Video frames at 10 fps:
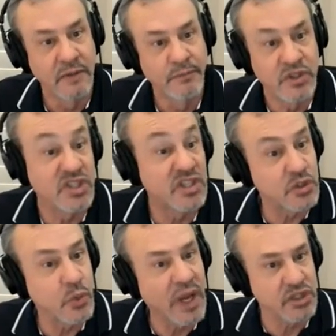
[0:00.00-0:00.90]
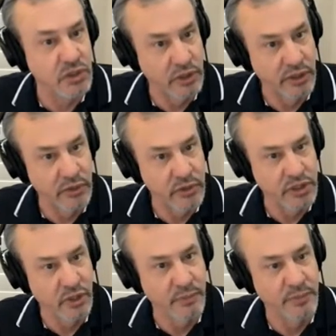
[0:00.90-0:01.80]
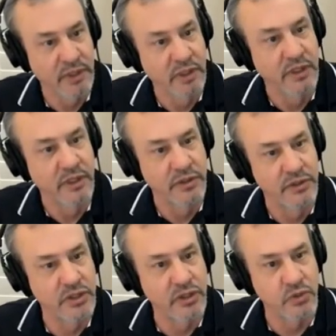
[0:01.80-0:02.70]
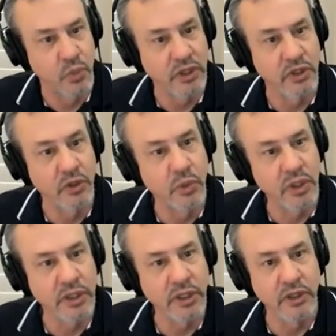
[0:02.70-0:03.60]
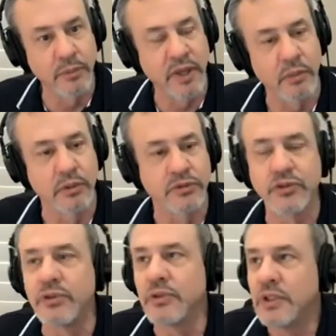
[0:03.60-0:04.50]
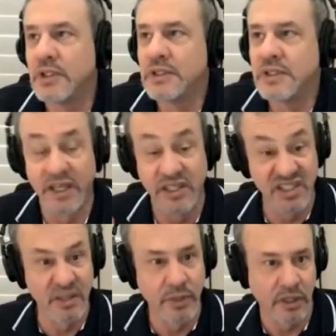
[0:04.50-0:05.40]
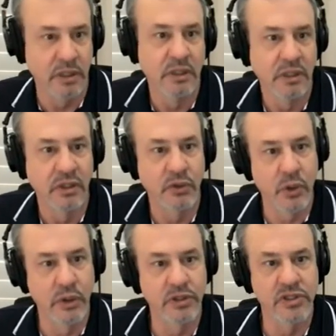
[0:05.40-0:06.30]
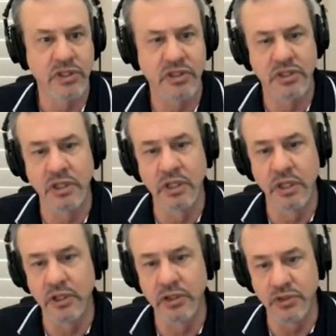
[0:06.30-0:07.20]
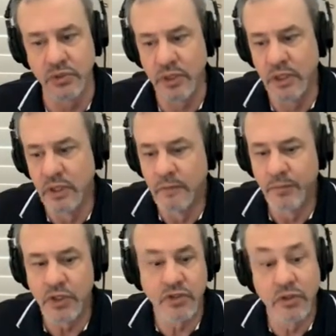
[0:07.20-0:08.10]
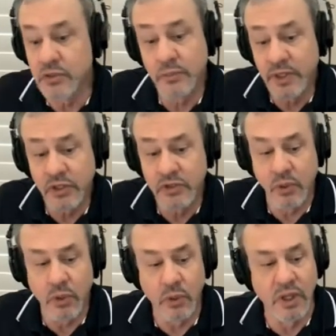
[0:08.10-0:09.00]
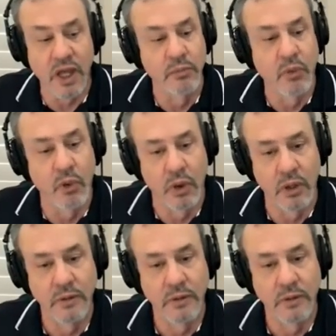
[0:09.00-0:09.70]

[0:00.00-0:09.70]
Situational leadership is what you really need to be able to exhibit in order to succeed in industry. But there's a whole lot more.